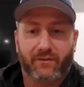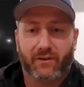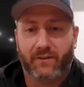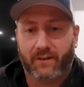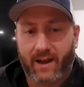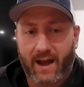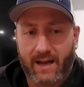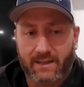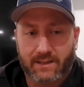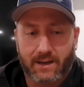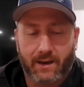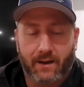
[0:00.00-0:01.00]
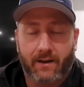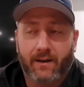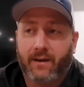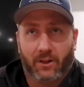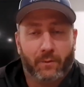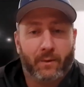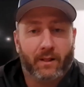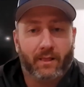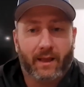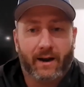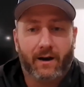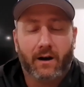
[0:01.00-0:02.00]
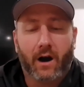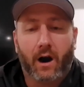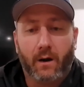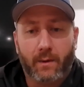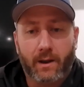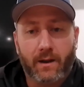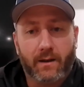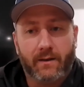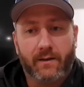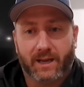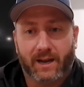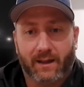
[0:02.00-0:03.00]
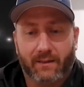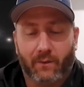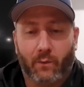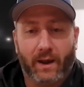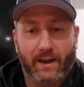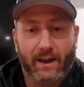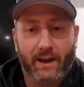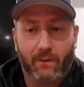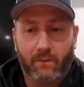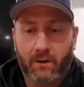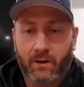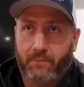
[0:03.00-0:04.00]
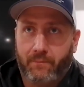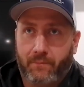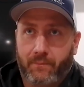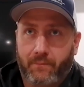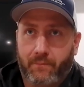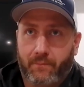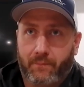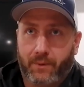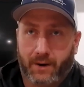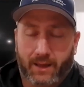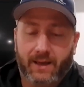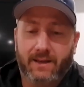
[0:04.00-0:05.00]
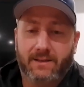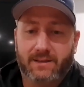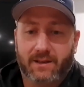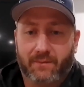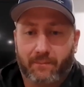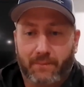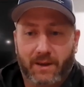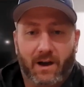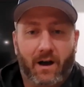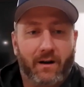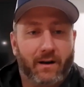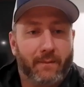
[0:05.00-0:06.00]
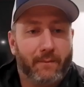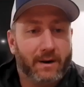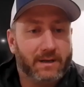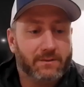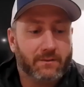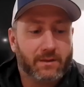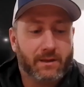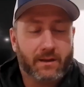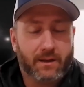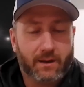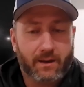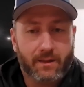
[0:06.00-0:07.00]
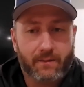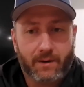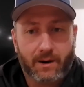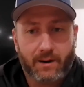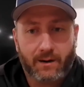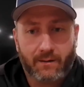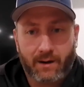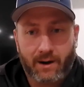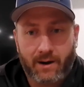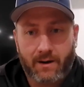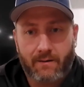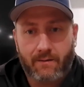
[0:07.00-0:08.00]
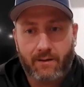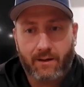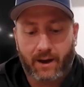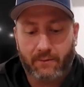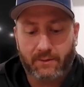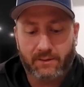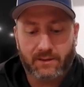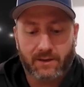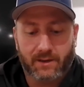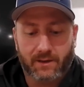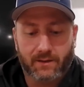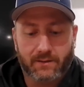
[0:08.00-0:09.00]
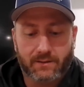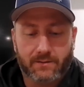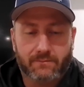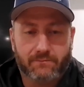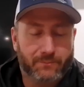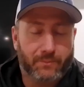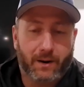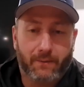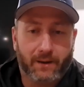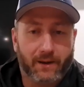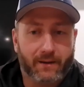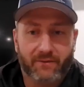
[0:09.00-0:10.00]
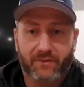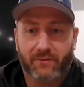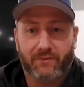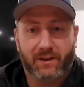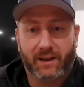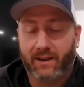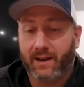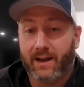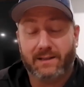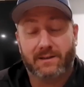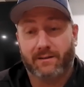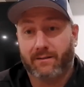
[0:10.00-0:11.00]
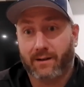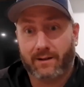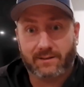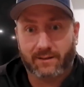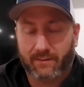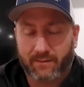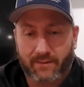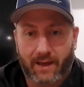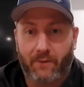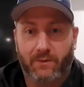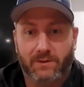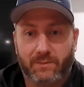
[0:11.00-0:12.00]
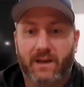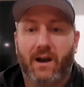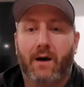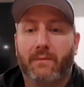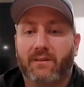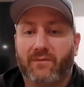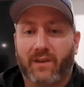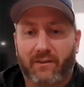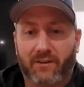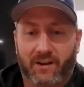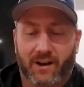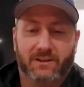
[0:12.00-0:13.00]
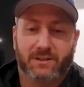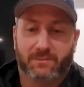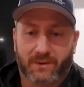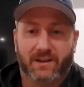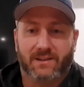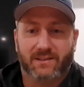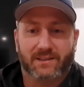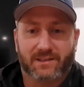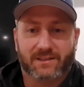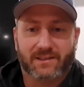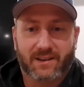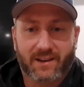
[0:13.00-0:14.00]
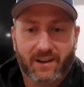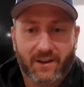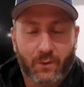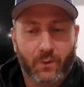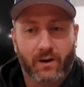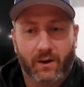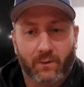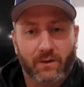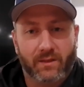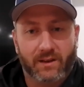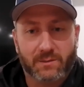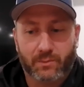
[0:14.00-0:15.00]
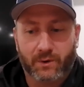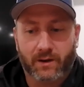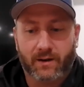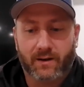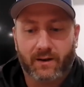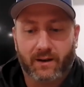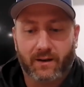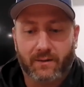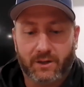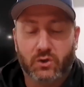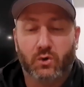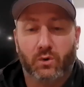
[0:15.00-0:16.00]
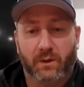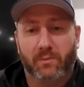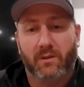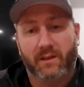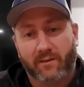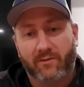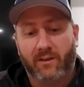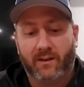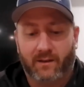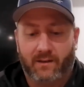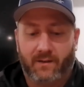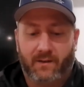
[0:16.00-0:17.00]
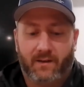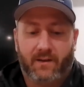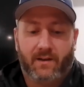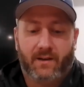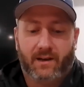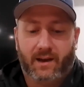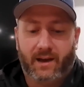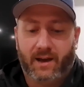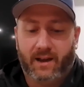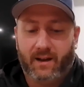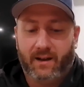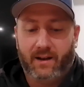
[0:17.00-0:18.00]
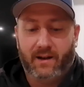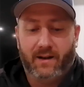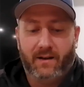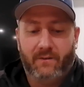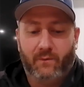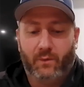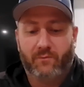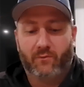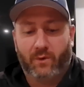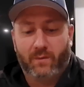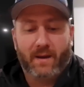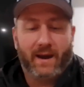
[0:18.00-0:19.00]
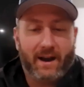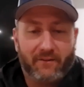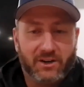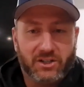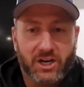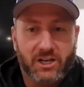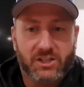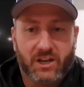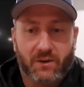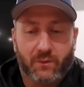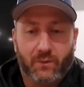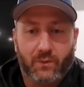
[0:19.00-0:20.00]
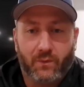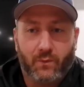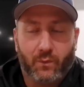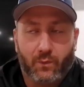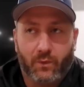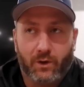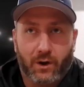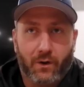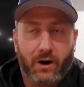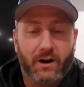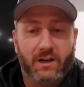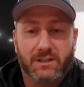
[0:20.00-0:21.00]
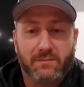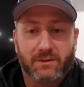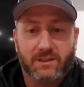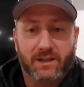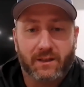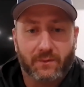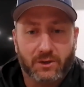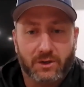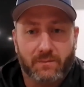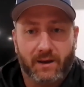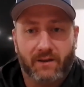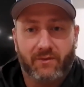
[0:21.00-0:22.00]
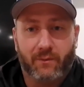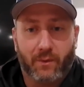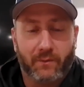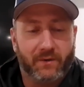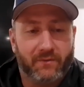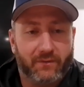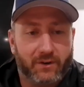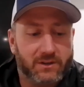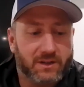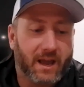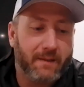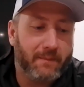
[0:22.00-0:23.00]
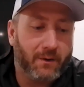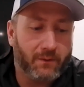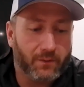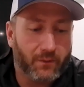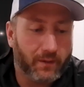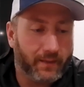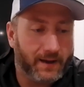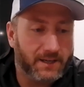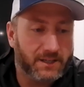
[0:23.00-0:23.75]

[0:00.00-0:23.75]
for further casting and a little bit lighter carbon to get the weight down. But he's beyond impressed with it in the market right now. I would say he's probably got 15 casting rods, and that one become his favorite, not just because he's working with us, but he truly believes it. And we made every change that our customers said that we should make from when we first came out with one